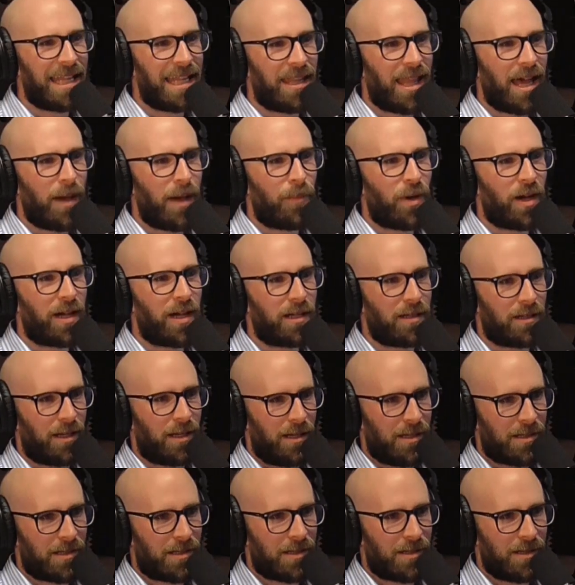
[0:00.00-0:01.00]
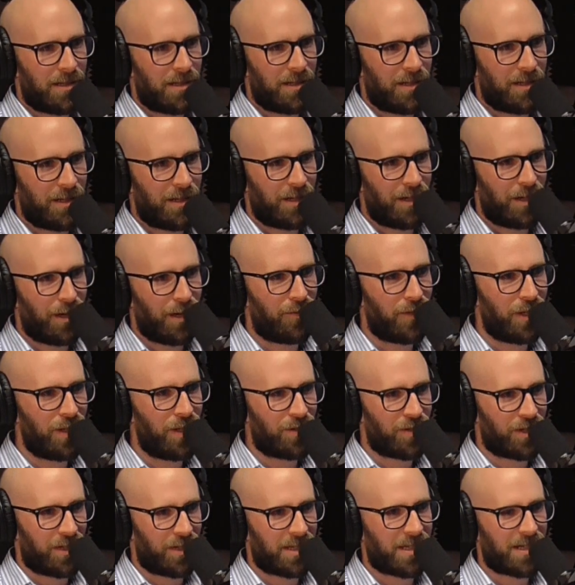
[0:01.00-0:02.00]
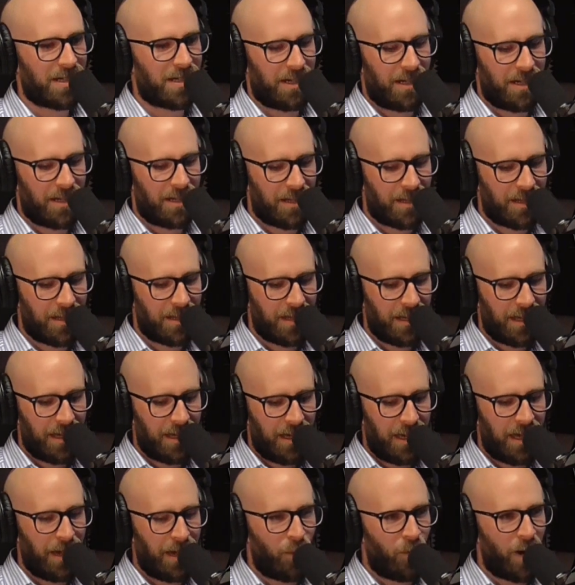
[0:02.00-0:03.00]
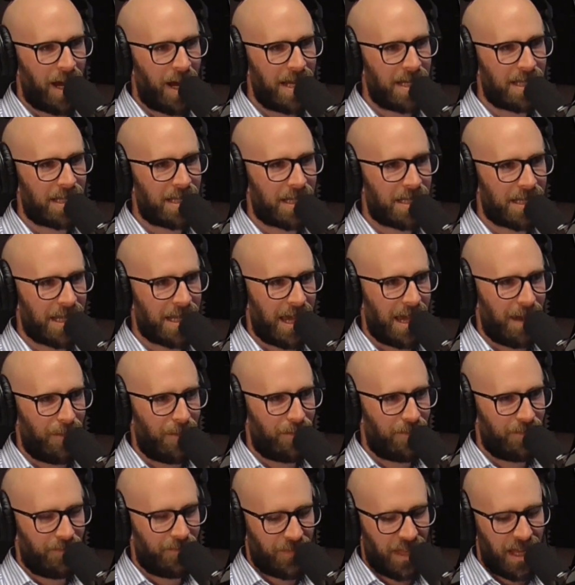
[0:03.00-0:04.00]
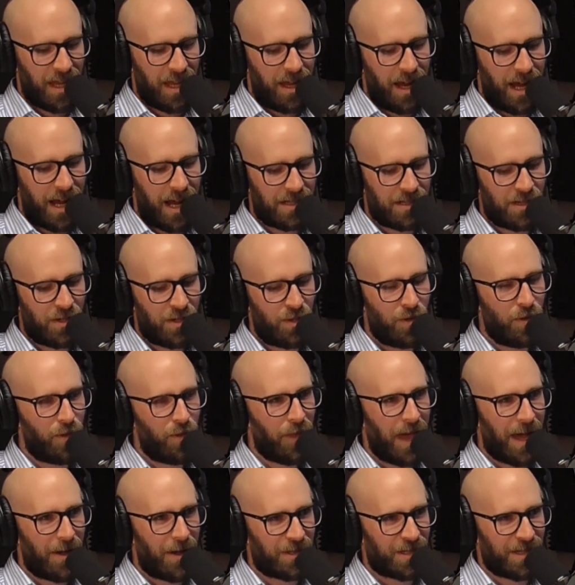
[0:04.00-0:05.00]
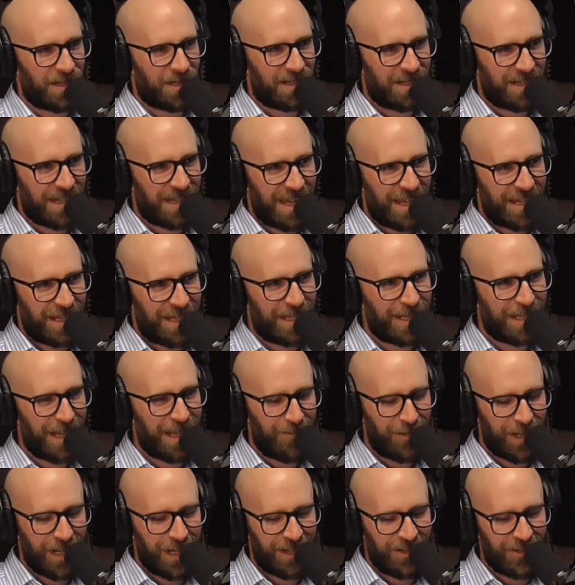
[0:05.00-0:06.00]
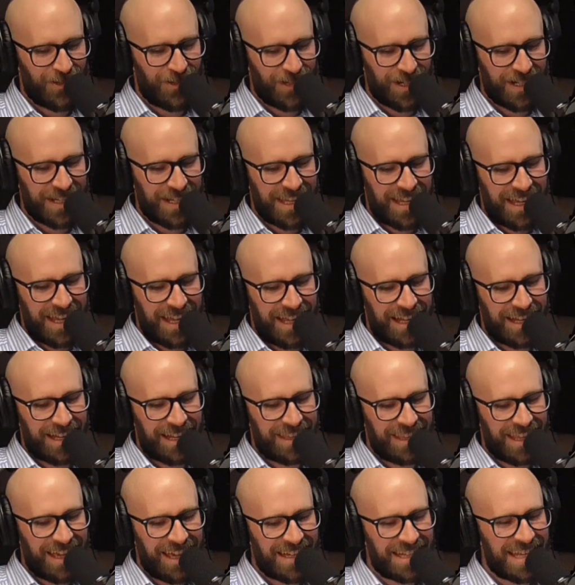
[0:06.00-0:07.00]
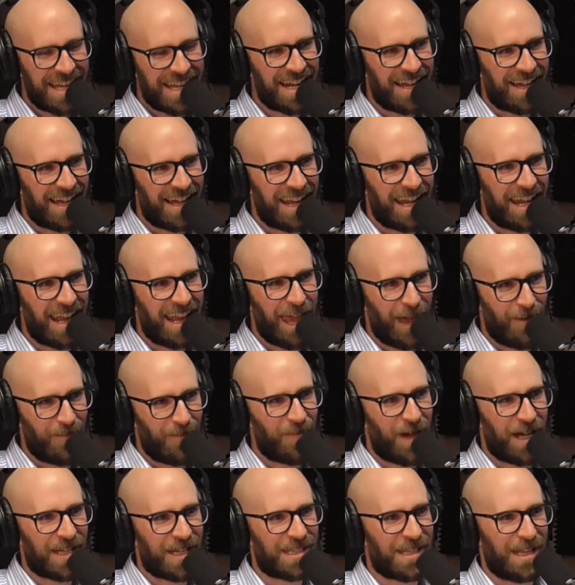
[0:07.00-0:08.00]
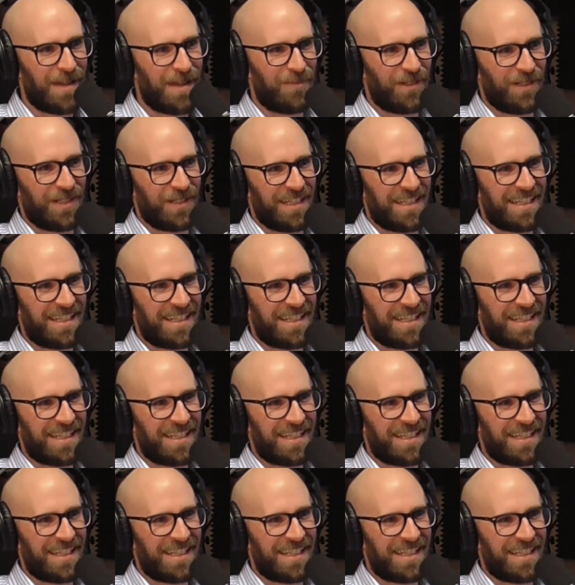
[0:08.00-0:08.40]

In that pint glass of neutron star, it weighs the same as 2,739 Empire State